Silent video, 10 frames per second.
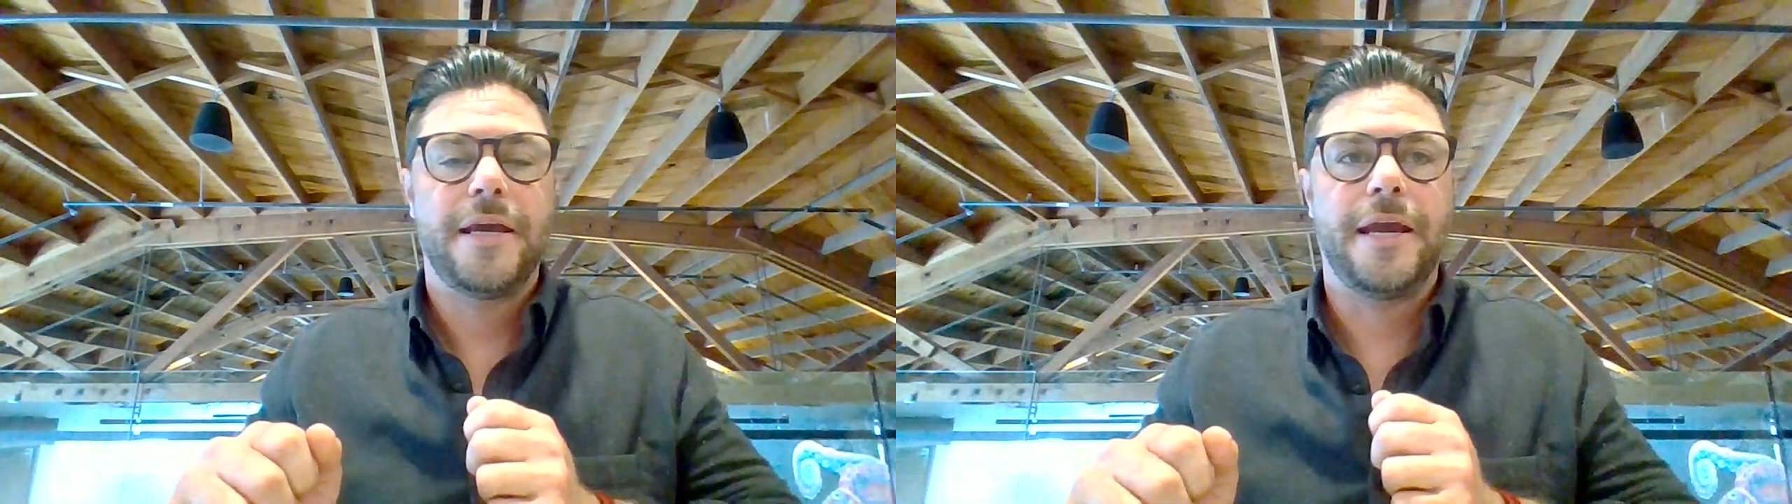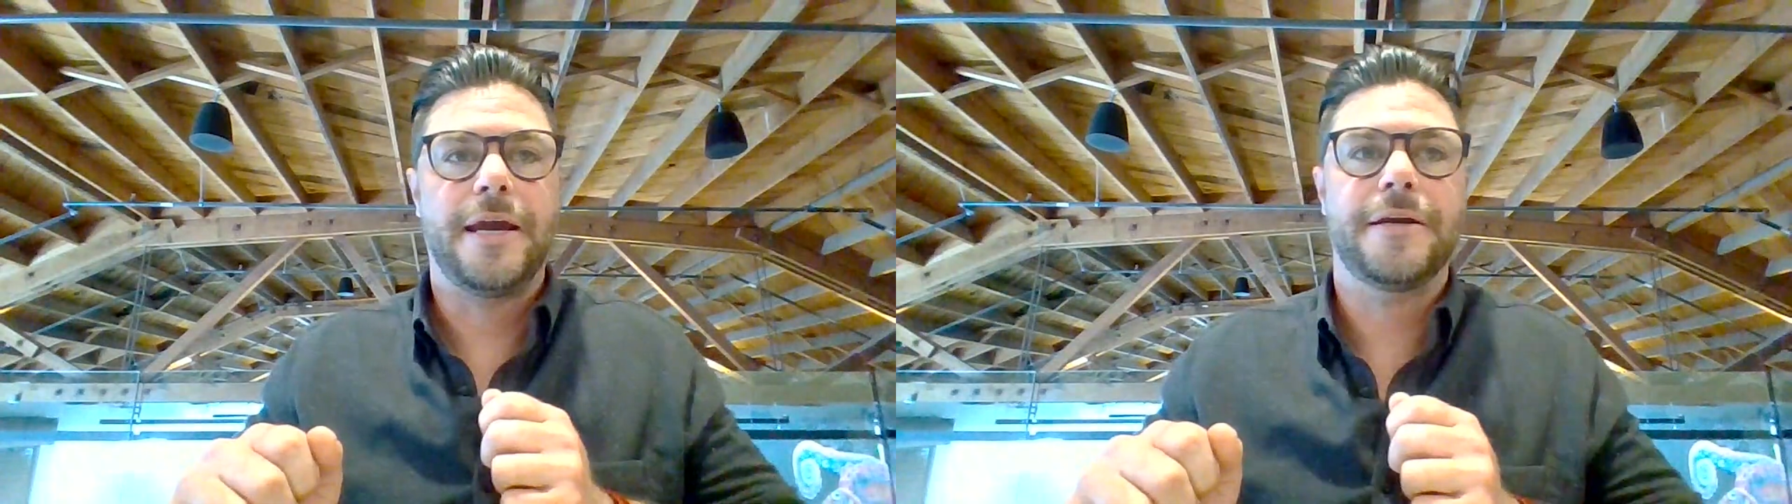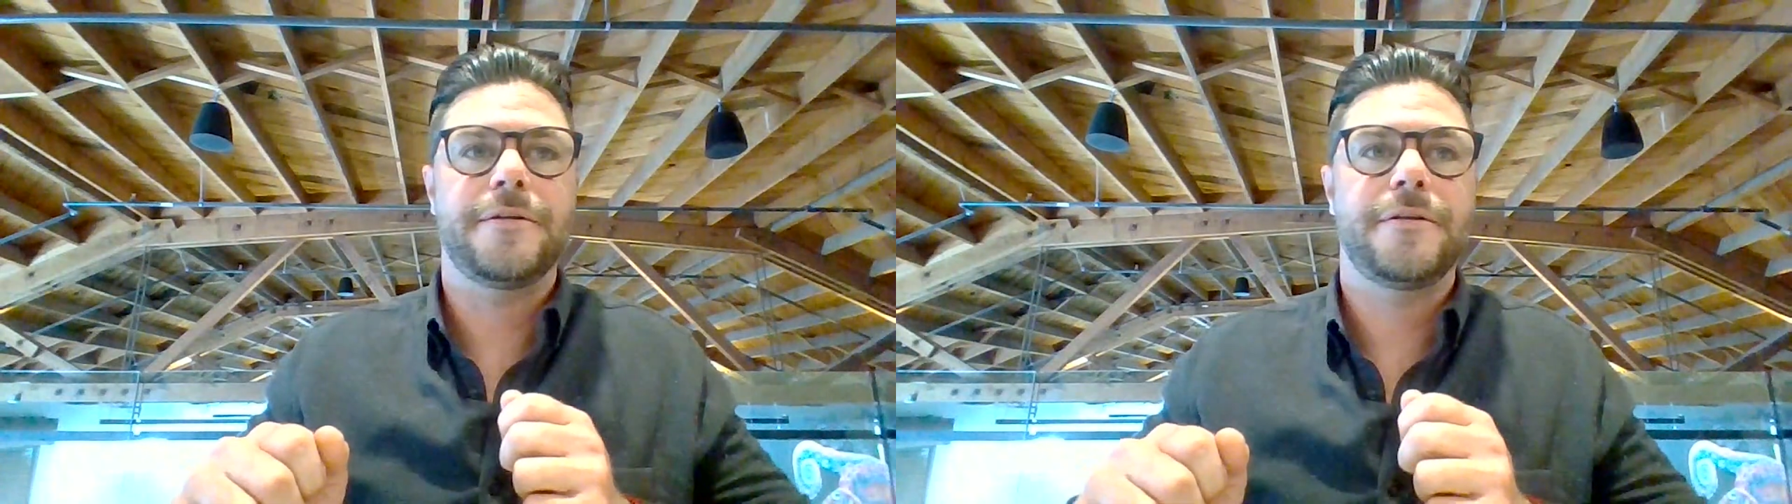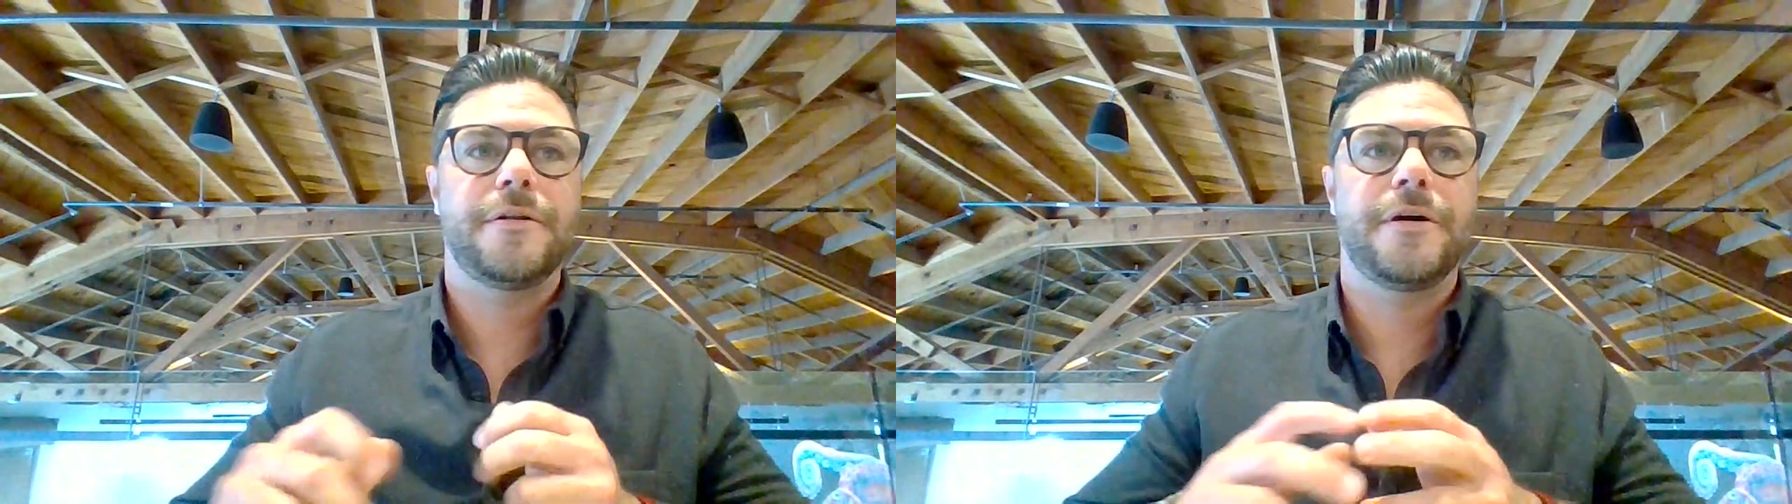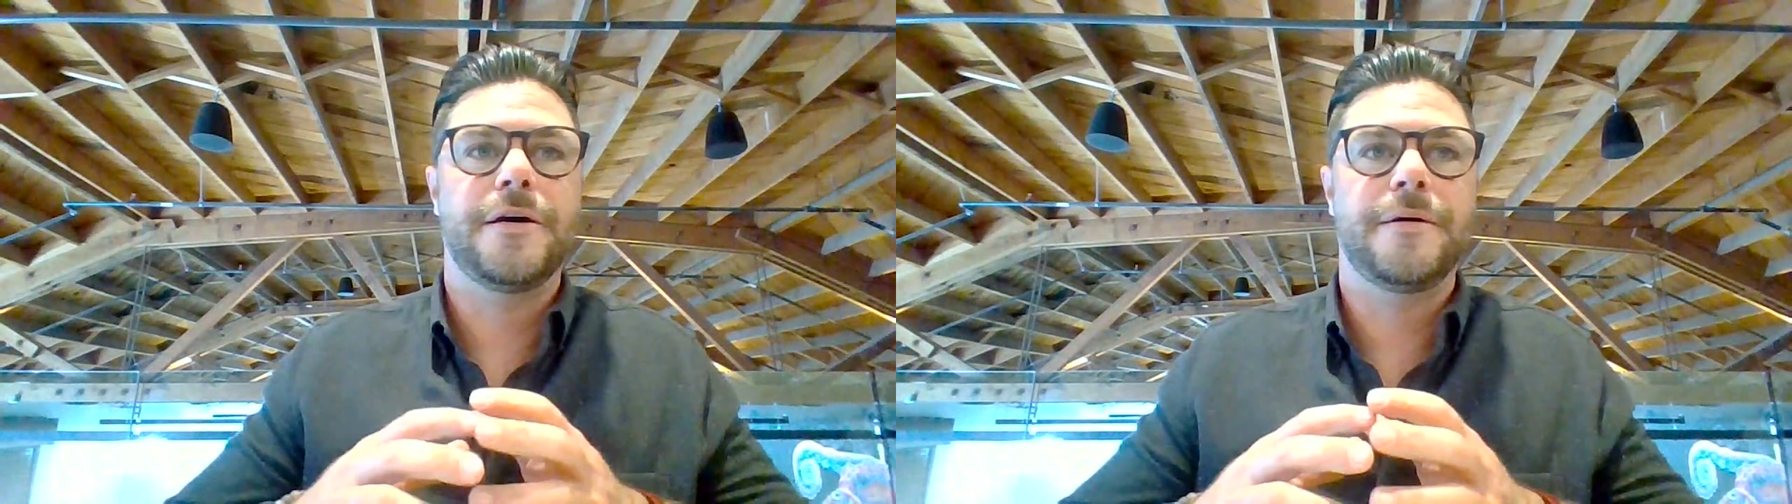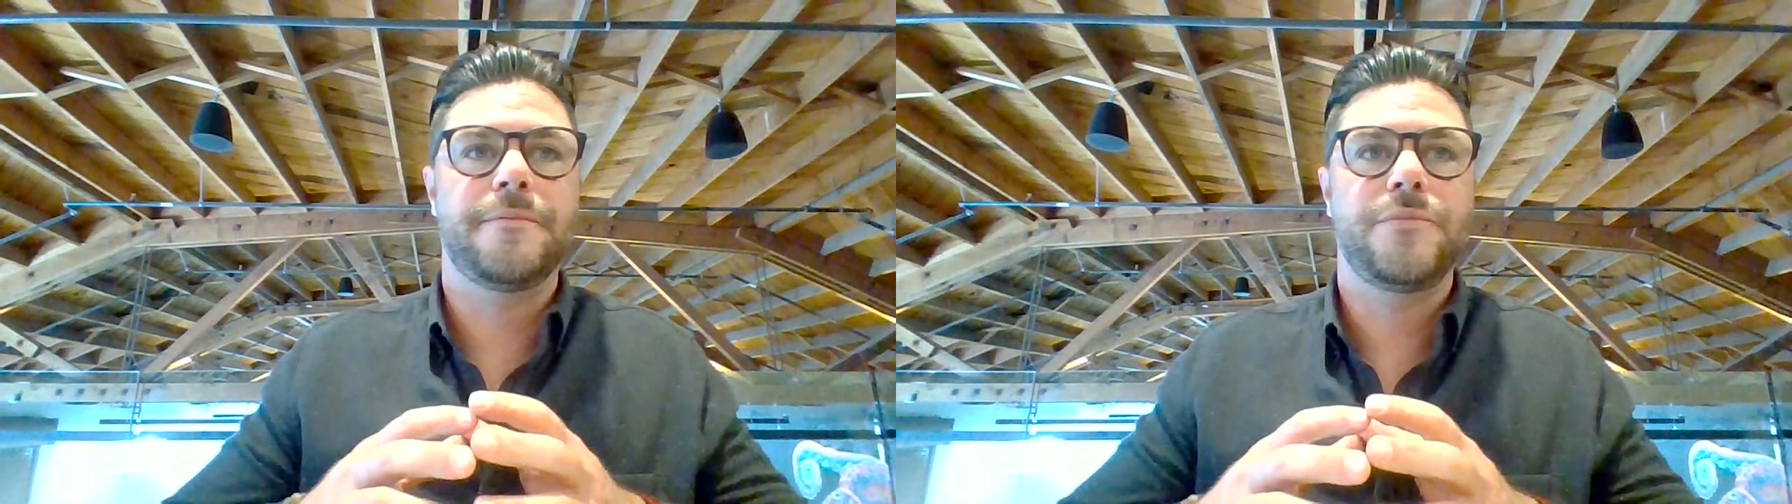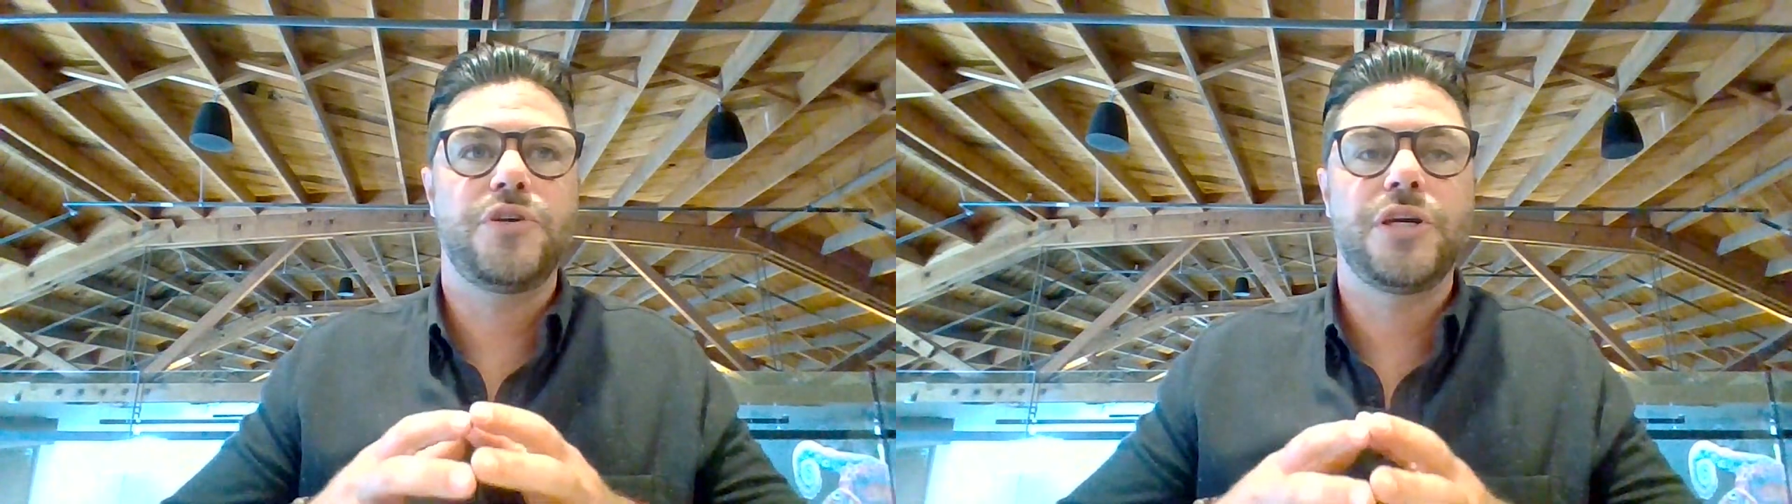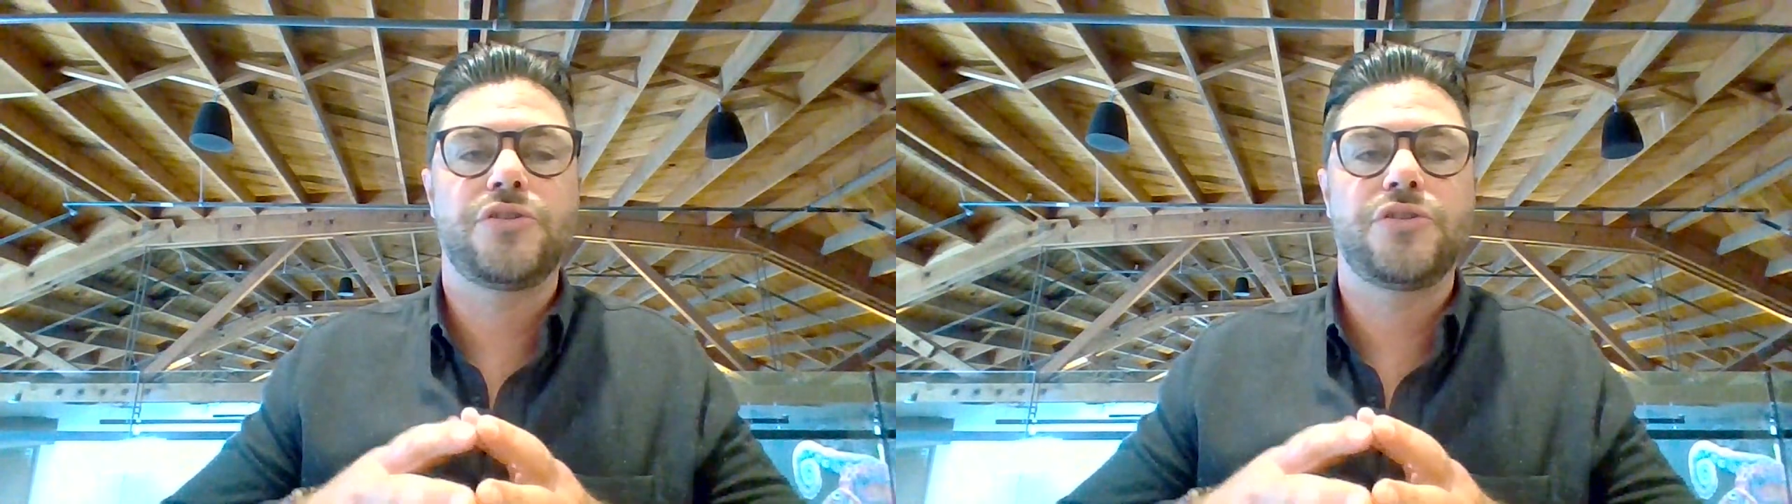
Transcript: and you get